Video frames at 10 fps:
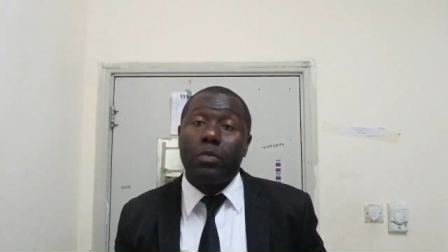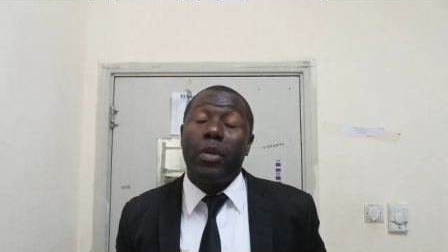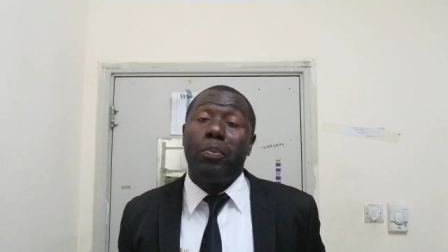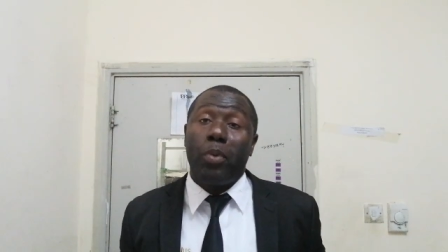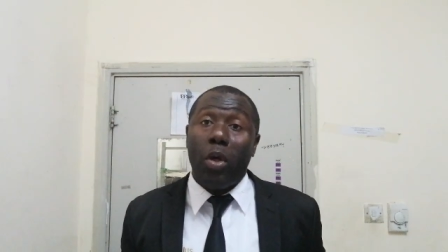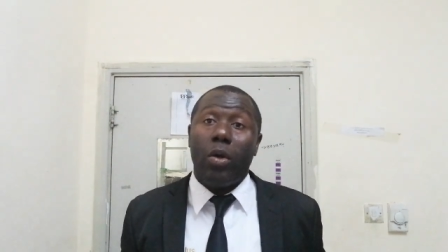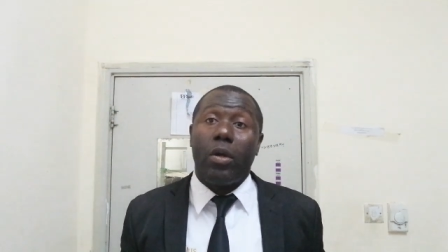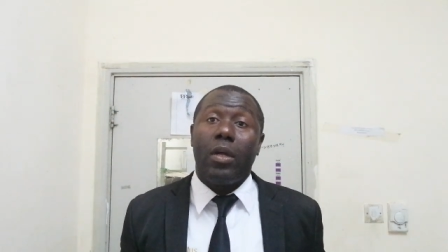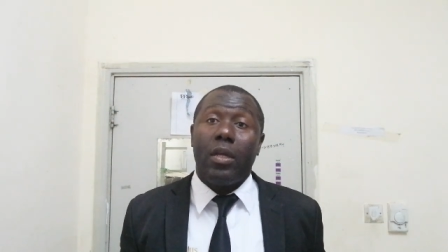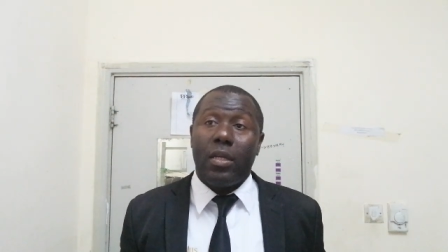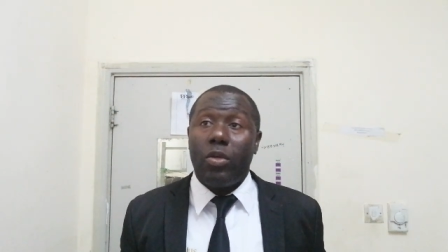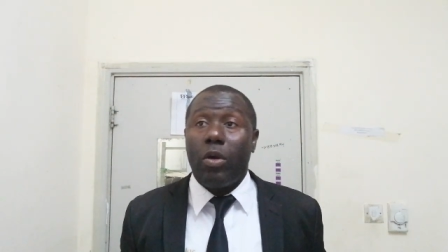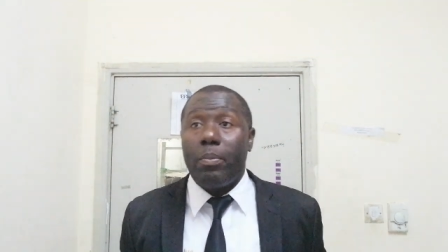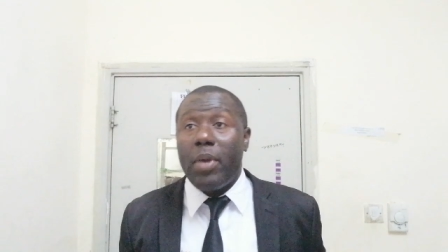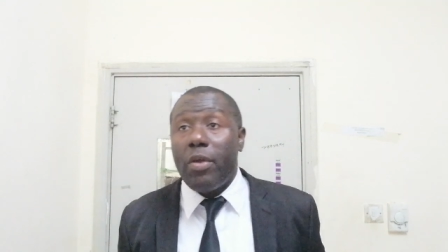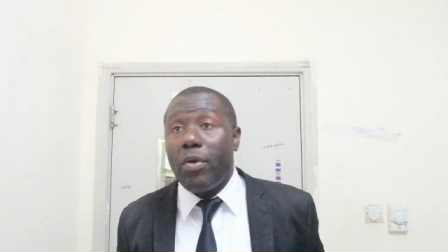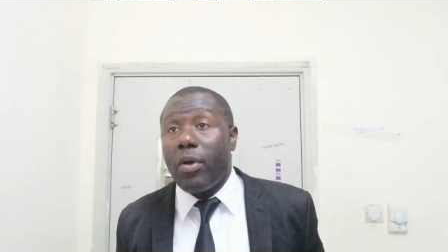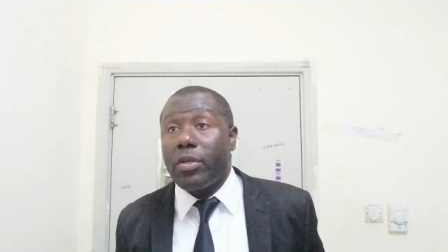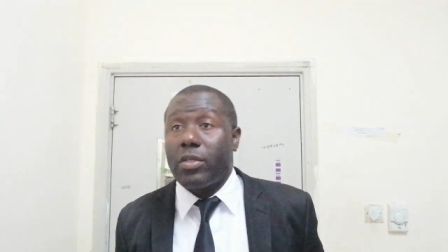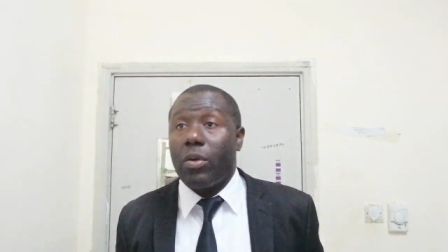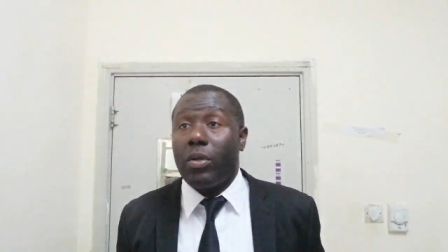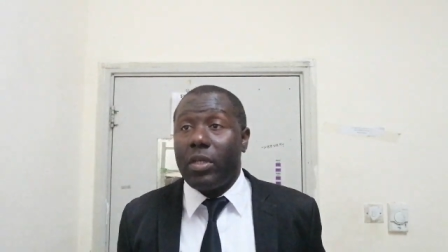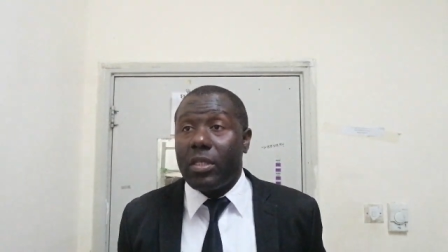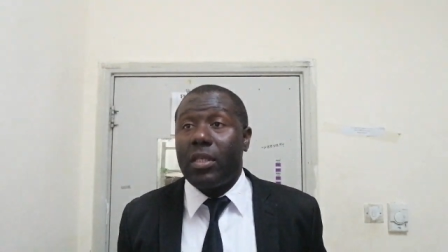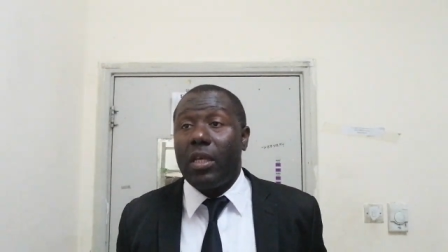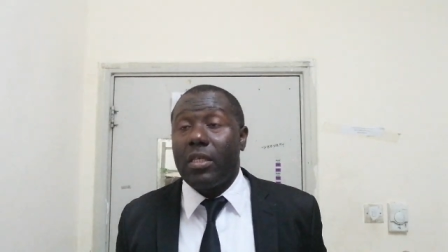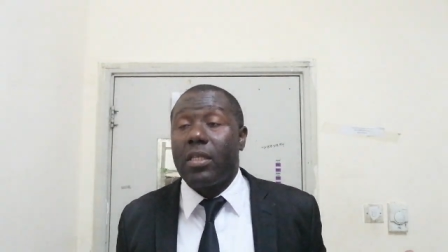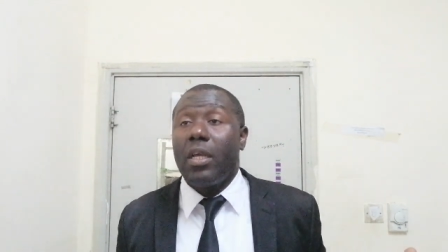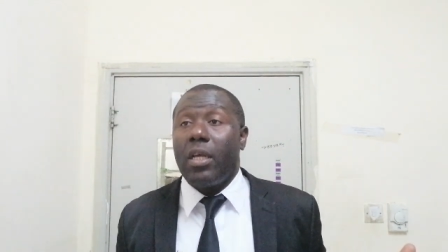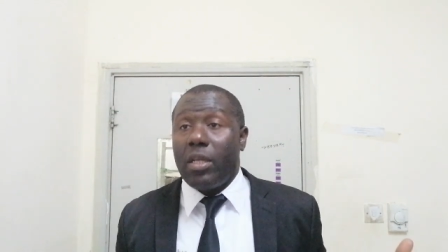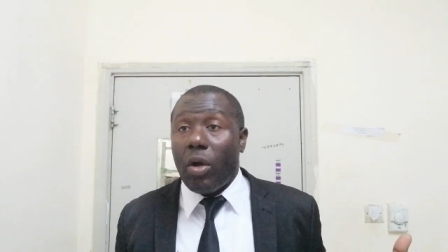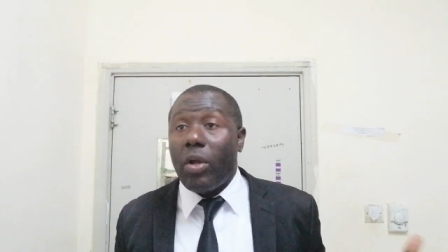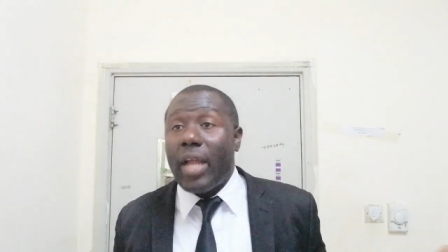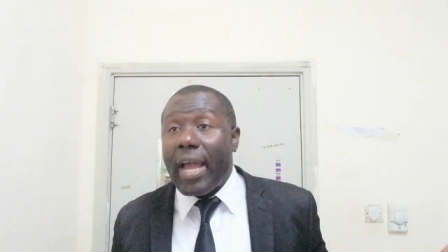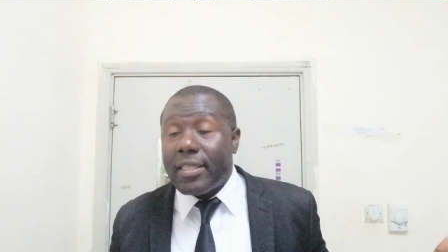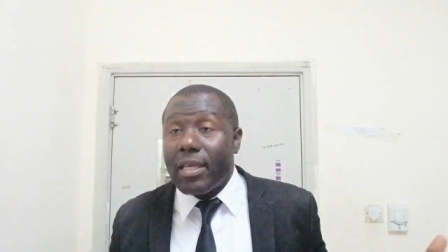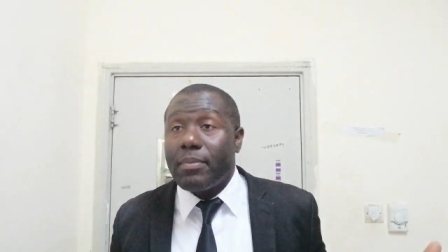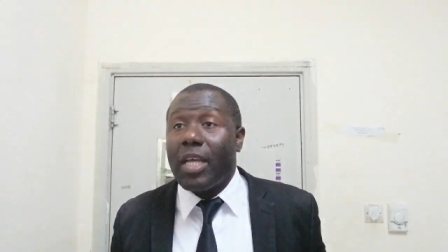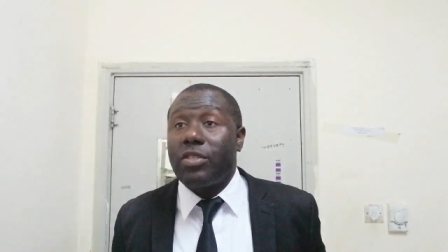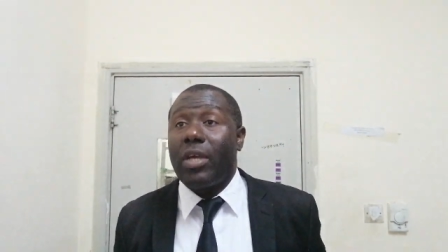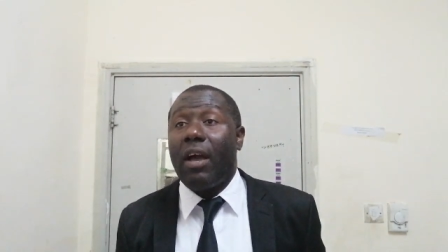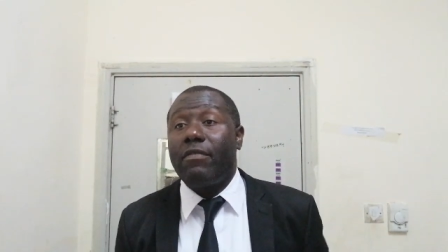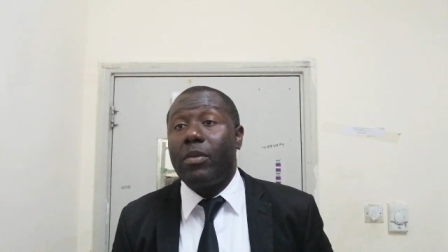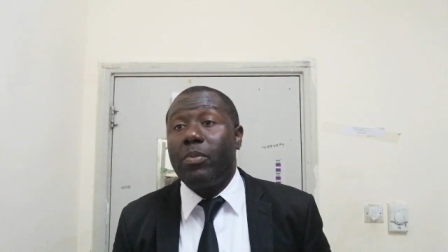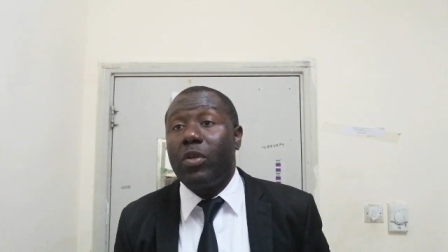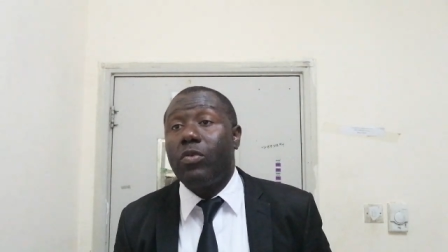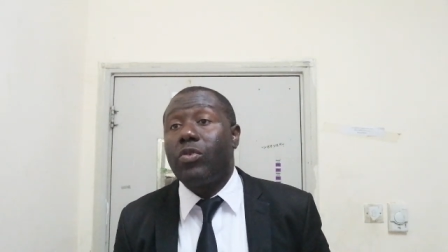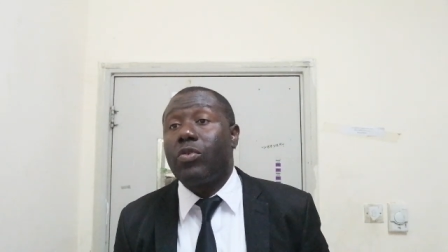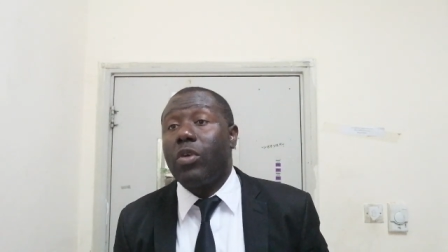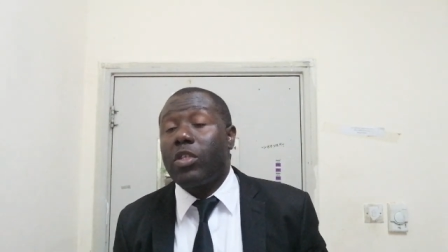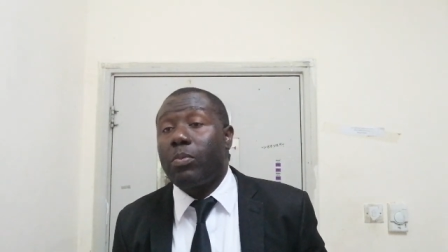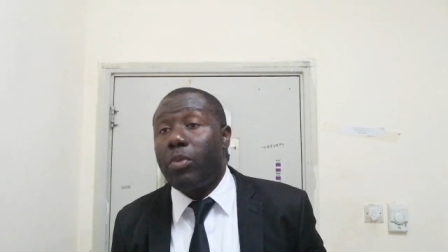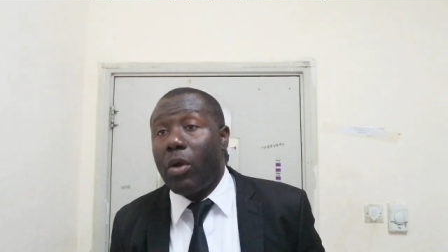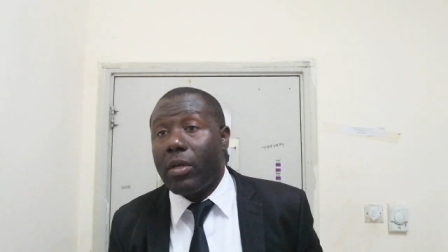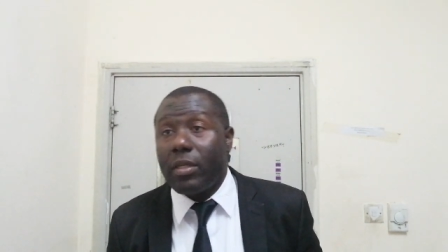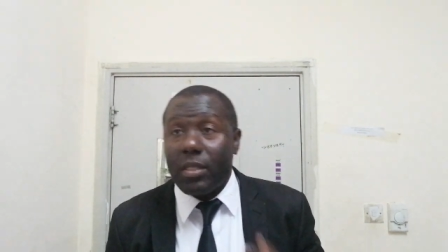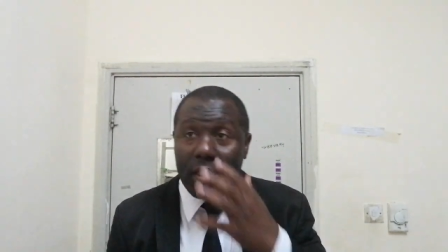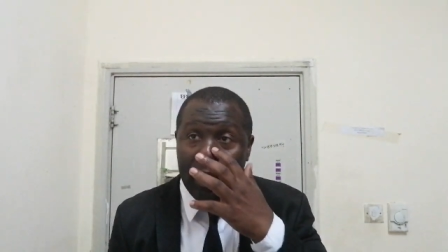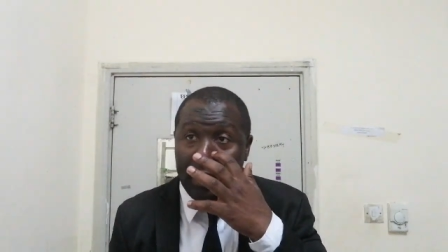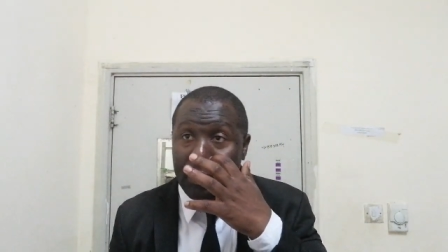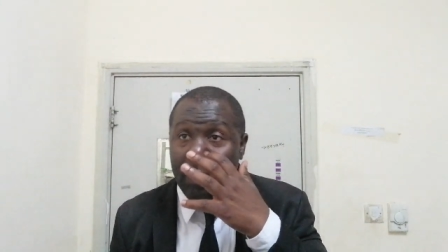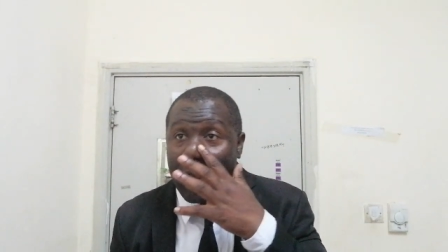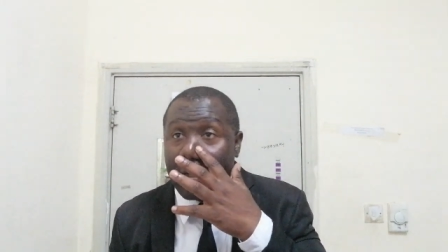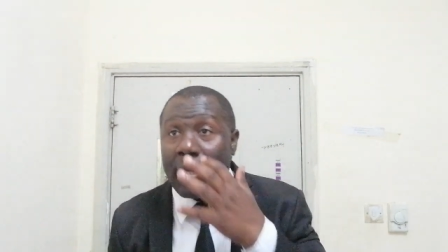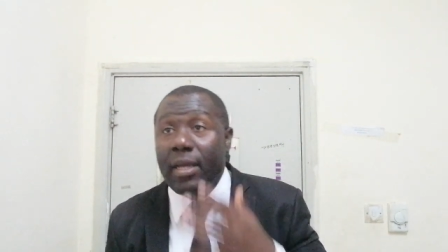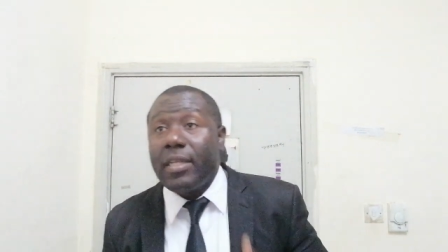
be blocked. Your mirrors or these things, all items that you have in the vehicle should not block these things, right?